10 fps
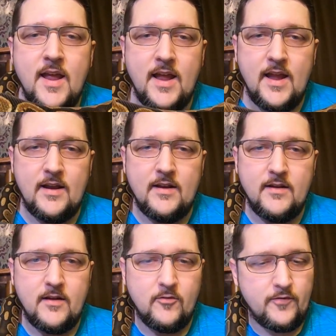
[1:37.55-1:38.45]

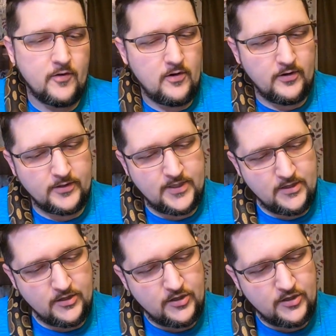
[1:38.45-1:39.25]
And overall you'll see the